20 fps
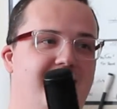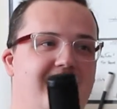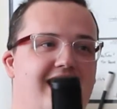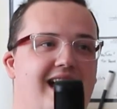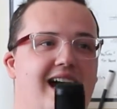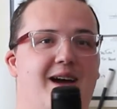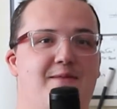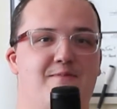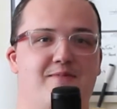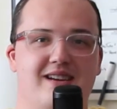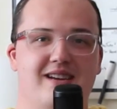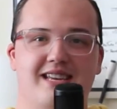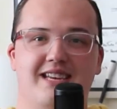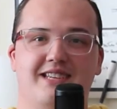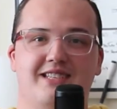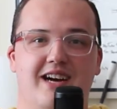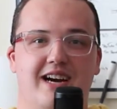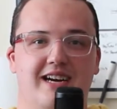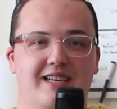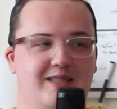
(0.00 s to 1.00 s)
Yeah, but he's
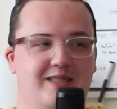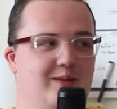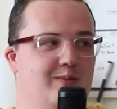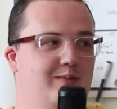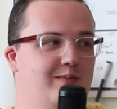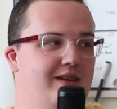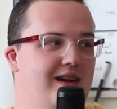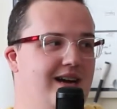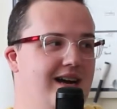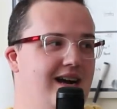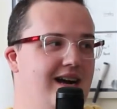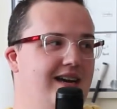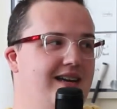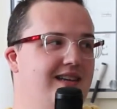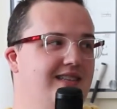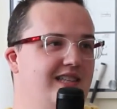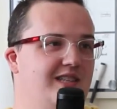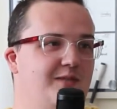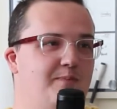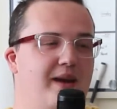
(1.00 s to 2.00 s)
awesome
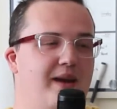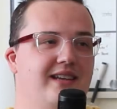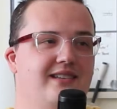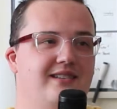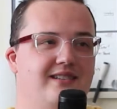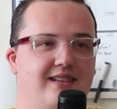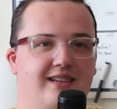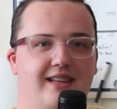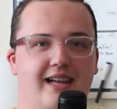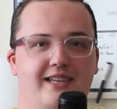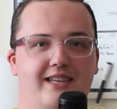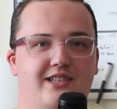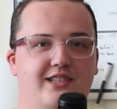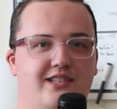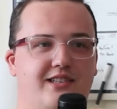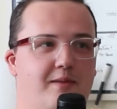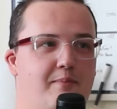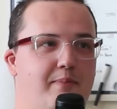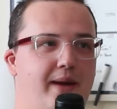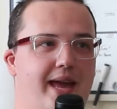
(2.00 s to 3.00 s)
because it's basically
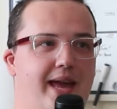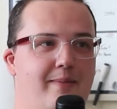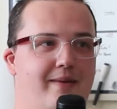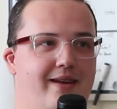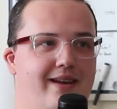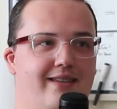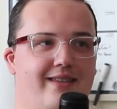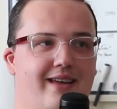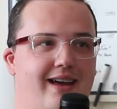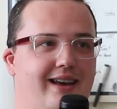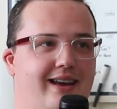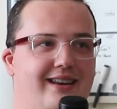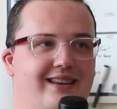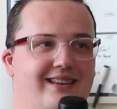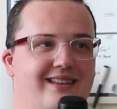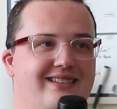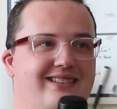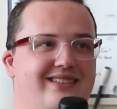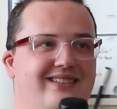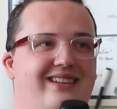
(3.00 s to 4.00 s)
just a baby that
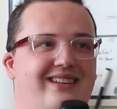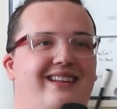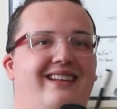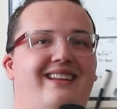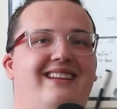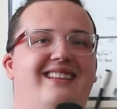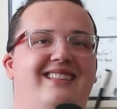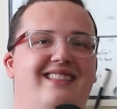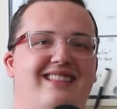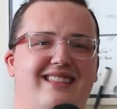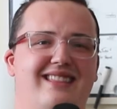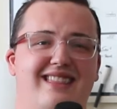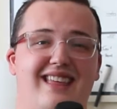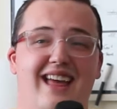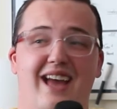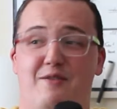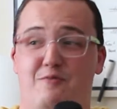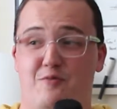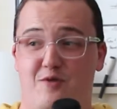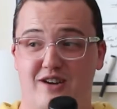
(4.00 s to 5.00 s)

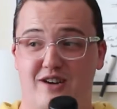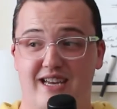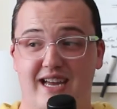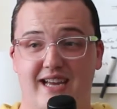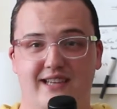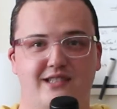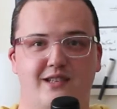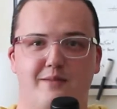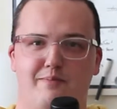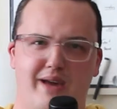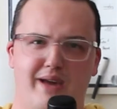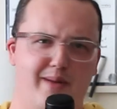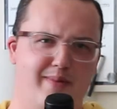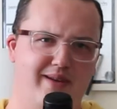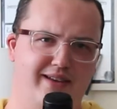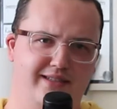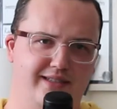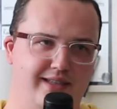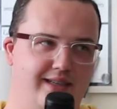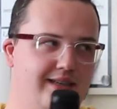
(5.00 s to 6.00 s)
that Woody has to
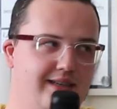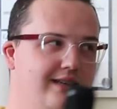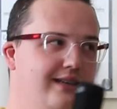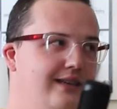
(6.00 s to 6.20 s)
babysit.